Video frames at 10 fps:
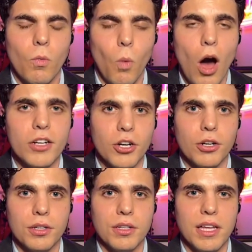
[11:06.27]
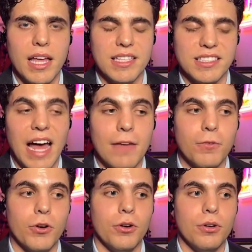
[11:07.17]
Water is
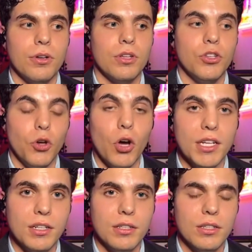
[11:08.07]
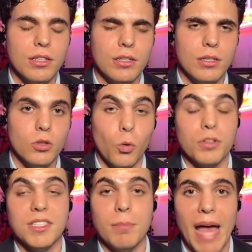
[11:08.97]
neither good
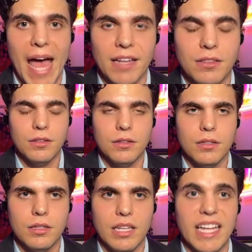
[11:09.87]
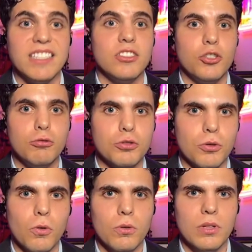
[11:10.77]
nor is it bad. It's
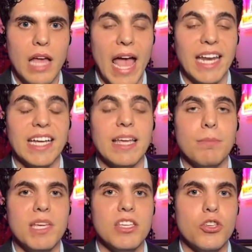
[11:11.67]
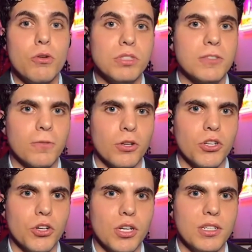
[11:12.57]
neutral, and it can be used for
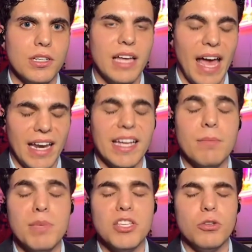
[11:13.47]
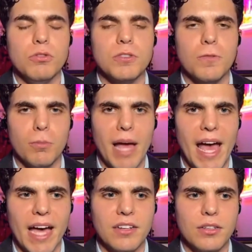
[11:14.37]
good and it can be used for
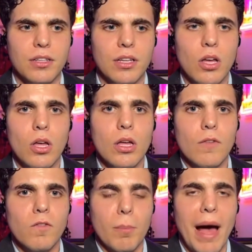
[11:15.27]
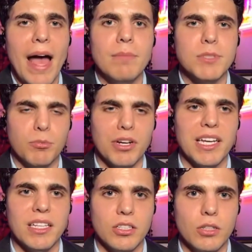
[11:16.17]
bad. The pipes
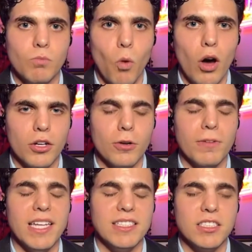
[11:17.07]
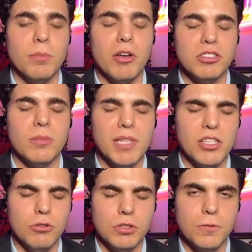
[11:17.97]
bring in water that is supposed to be
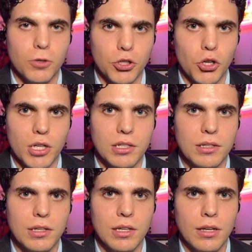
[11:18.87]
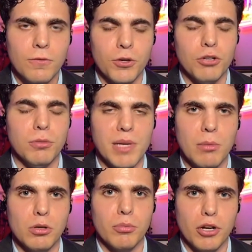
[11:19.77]
used for good, for you to be able to